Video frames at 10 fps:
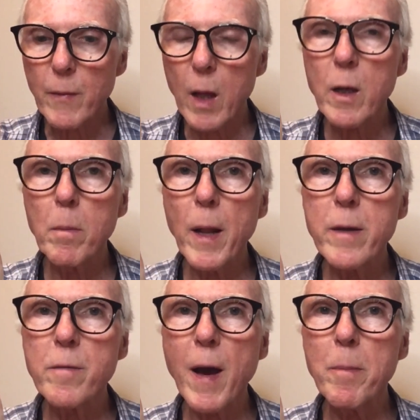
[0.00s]
Like a
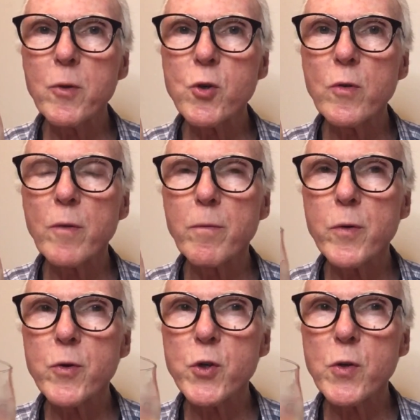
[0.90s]
blend of apple juice and
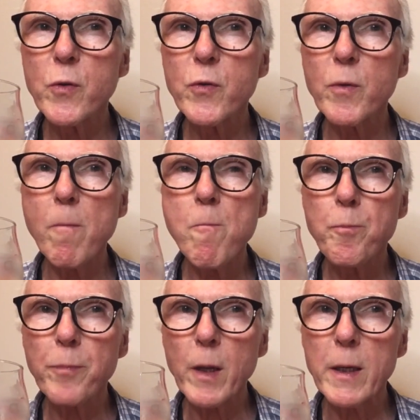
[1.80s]
fruit juice
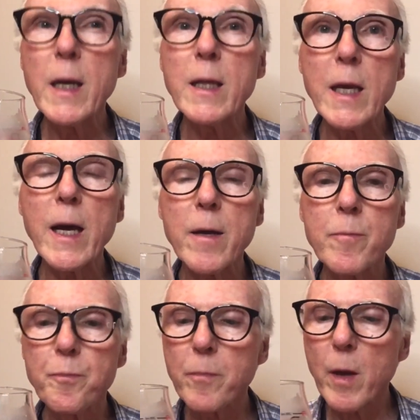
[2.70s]
in the end.
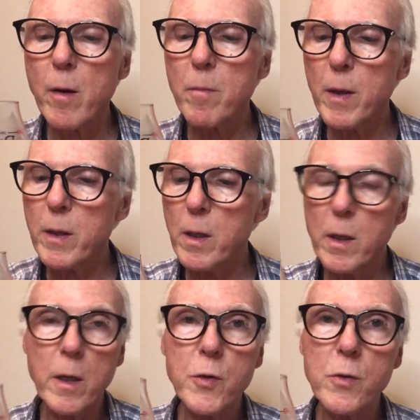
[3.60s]
Yeah, but in the
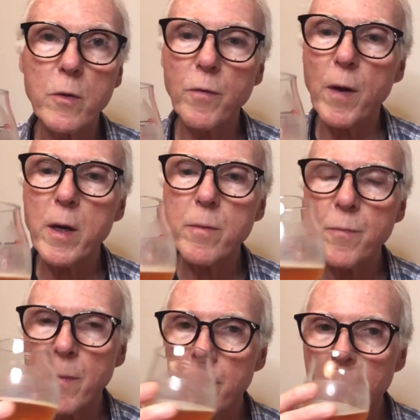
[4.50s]
initial it's fine.
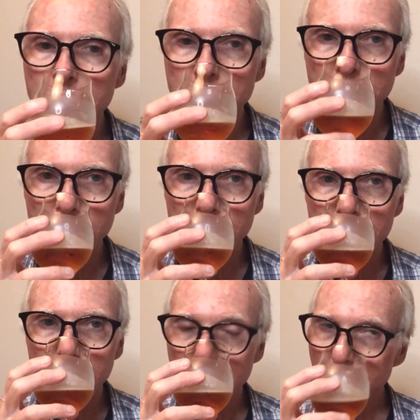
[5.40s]

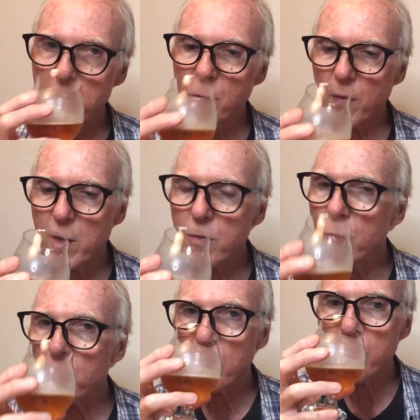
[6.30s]
Aroma is very
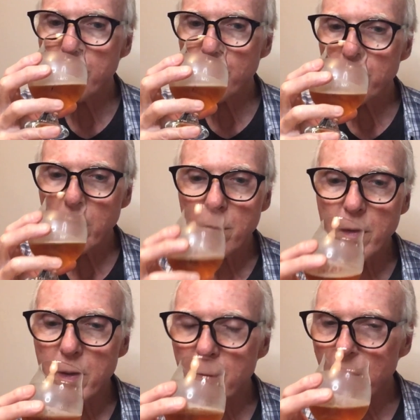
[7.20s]
interesting,
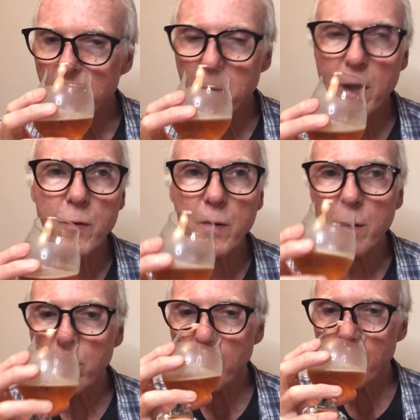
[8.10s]
very, very pleasant,
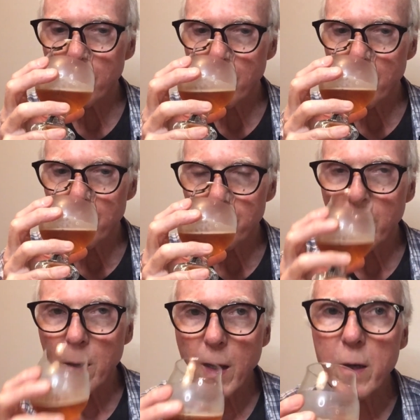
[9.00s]

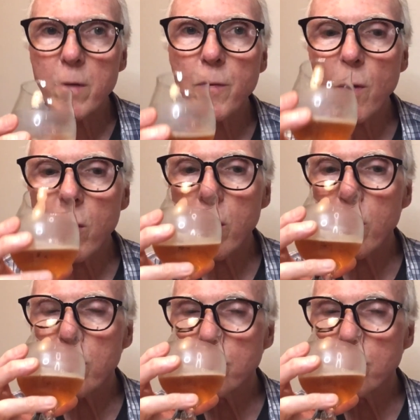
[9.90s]
lightly floral.